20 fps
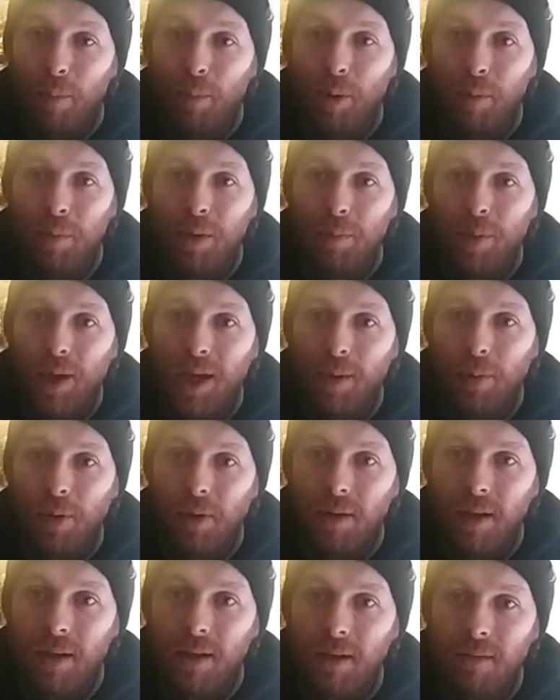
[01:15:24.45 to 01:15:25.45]
not to
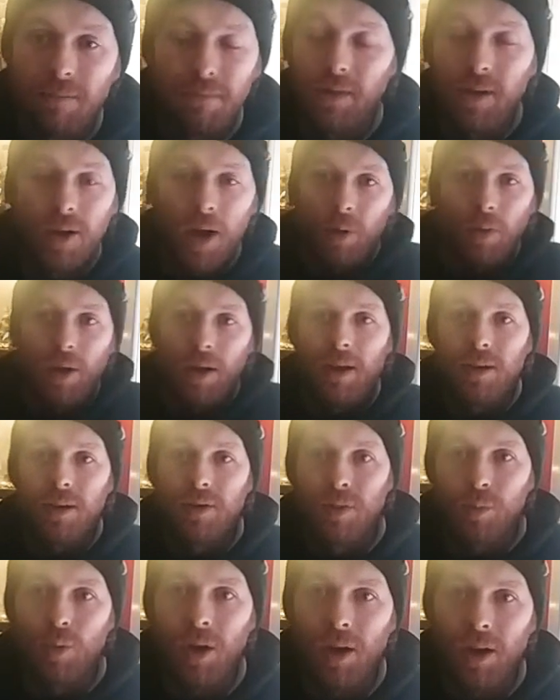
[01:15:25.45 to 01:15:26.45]
join in, and that's
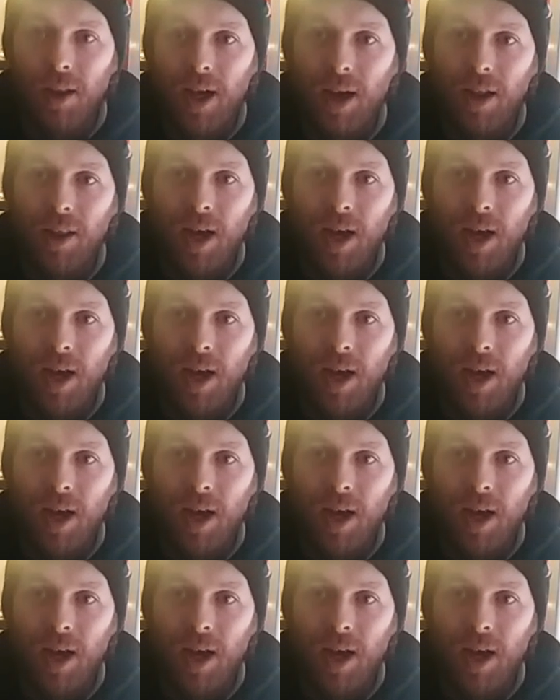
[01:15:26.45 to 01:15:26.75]
what he's done.